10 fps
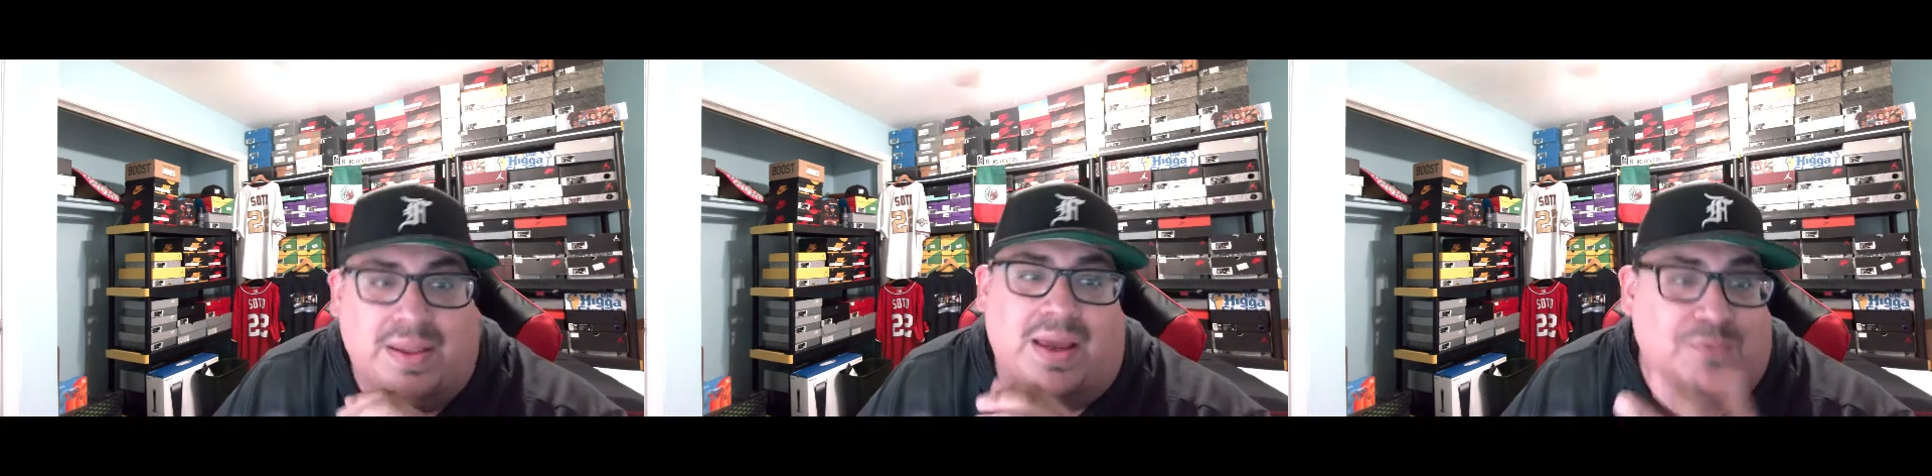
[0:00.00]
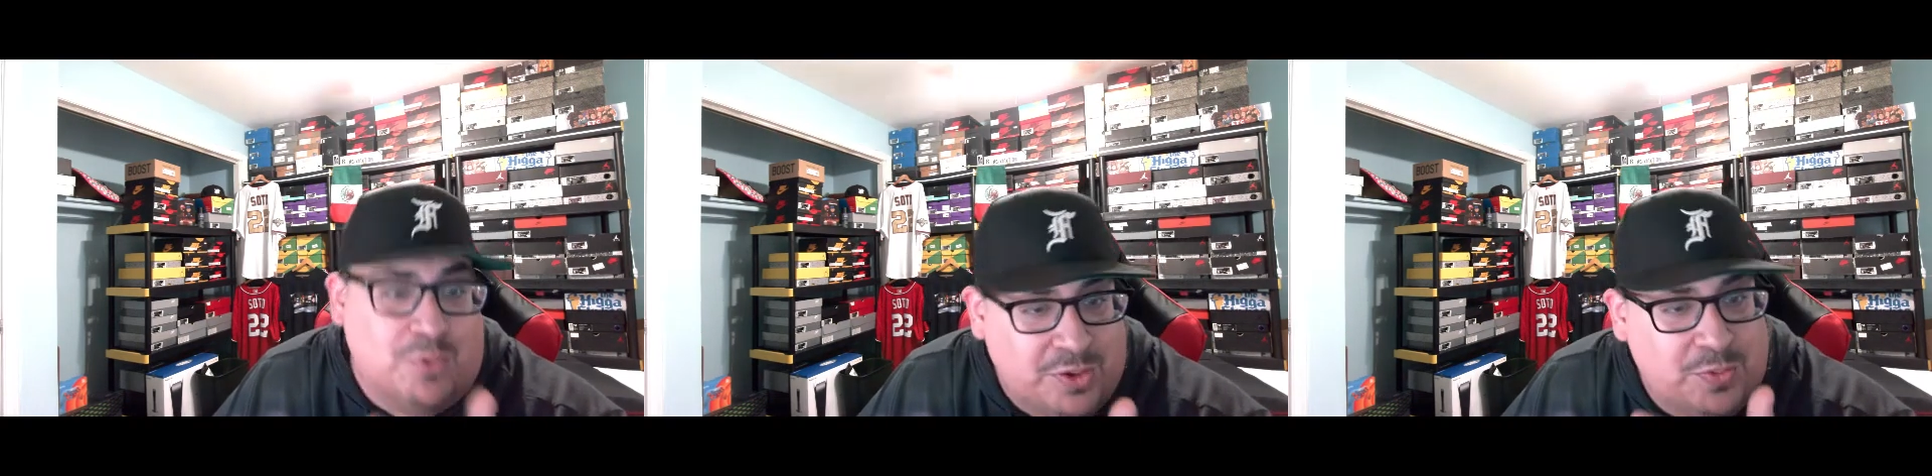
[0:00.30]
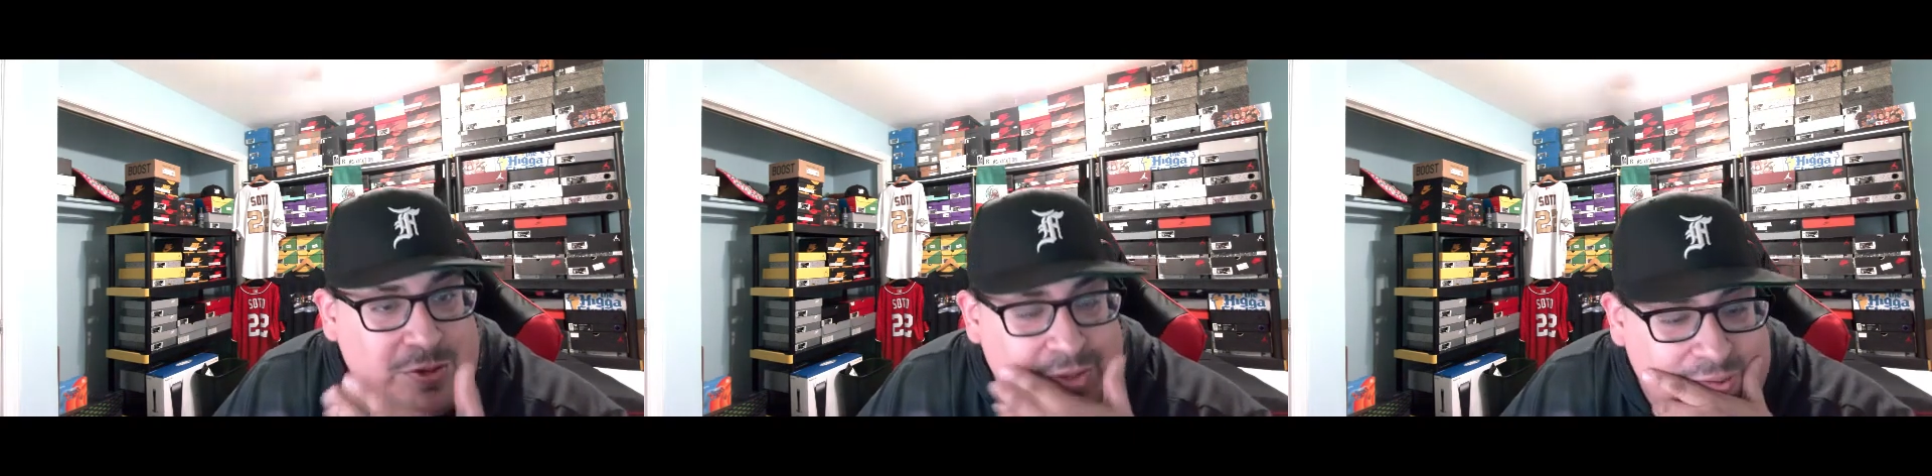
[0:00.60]
have won the
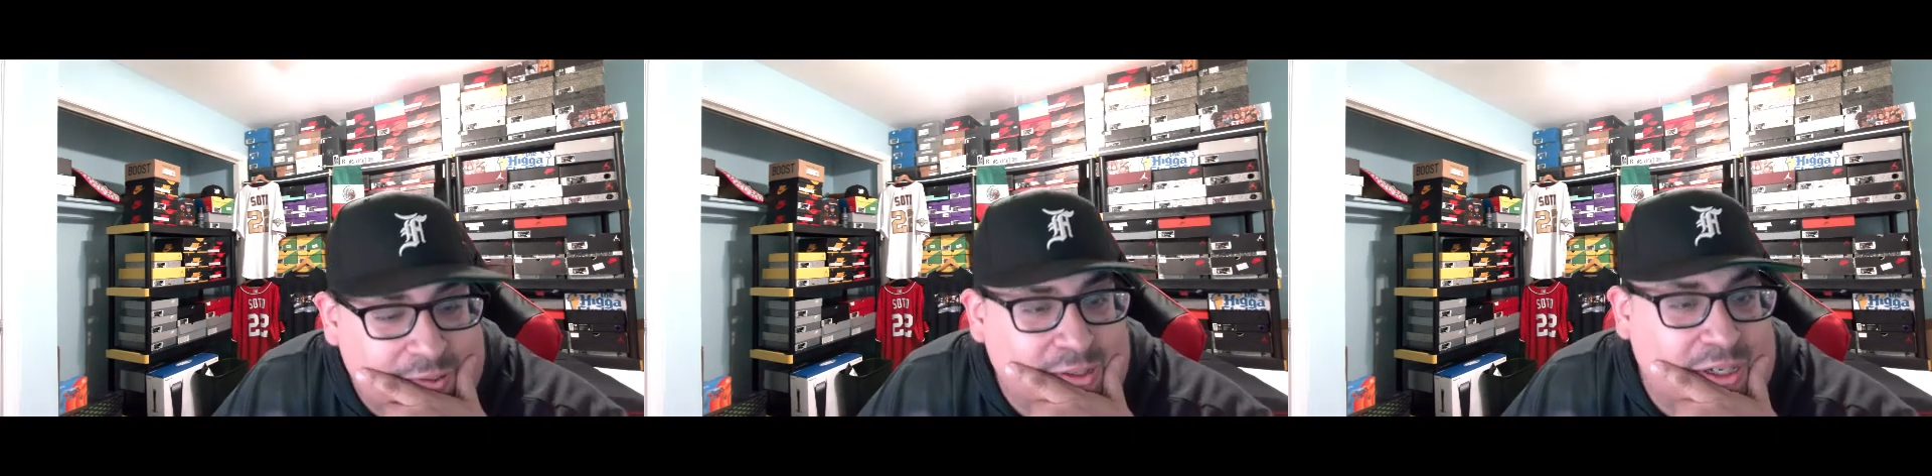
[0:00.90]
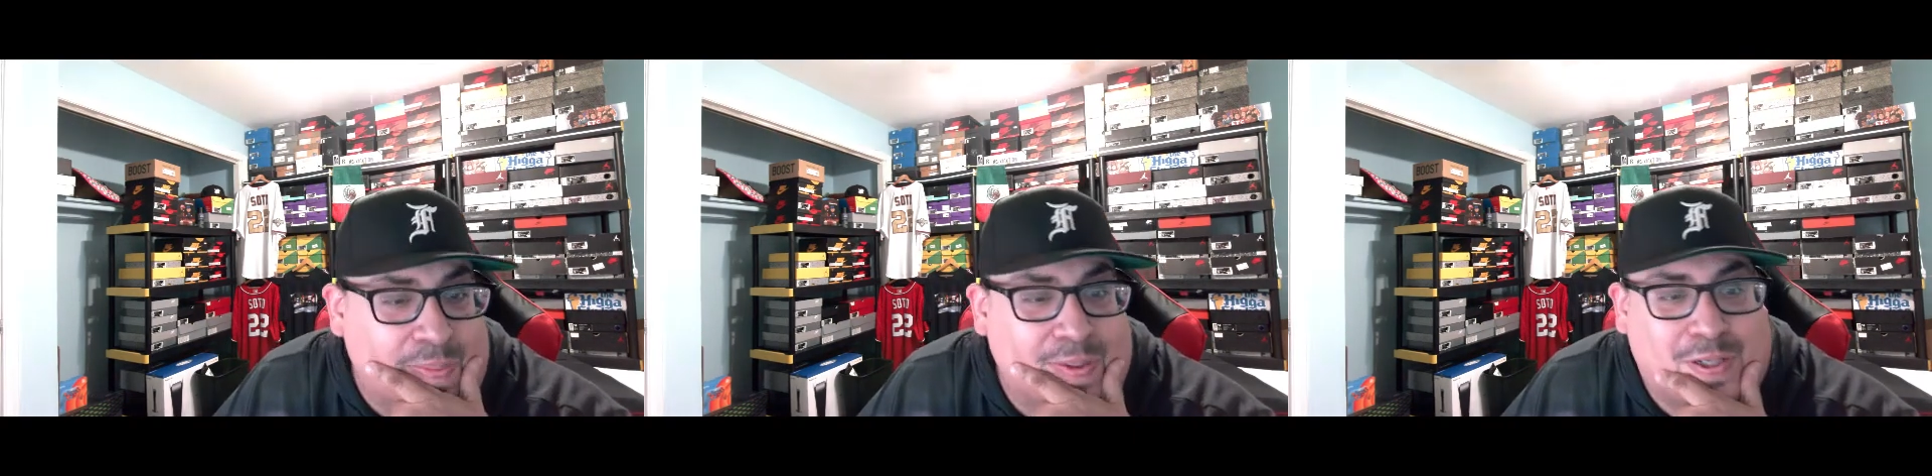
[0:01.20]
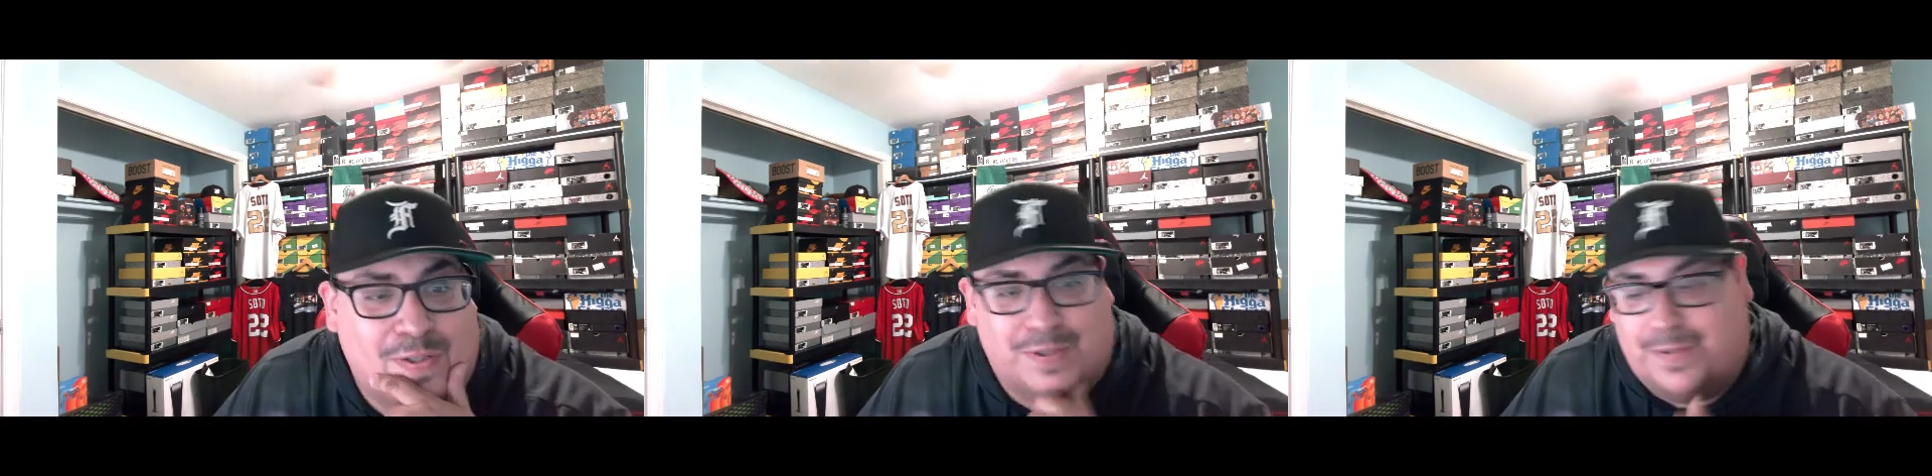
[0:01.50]
World Series a couple
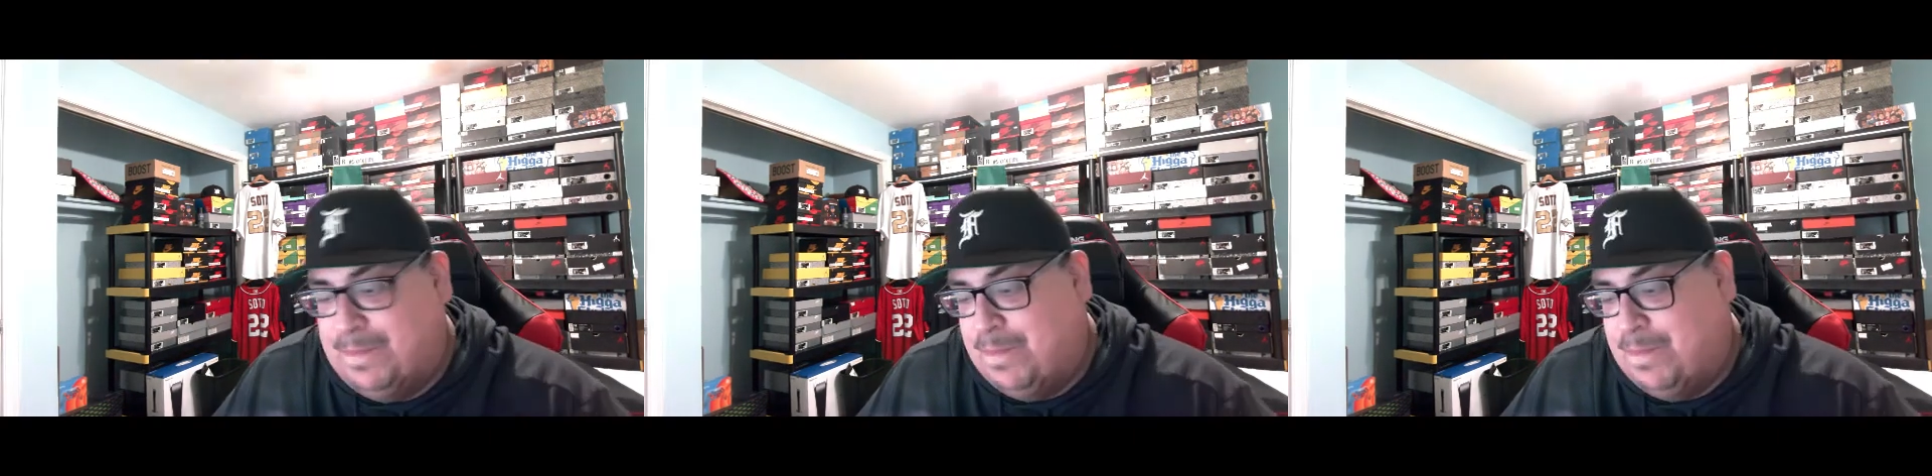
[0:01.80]
years ago.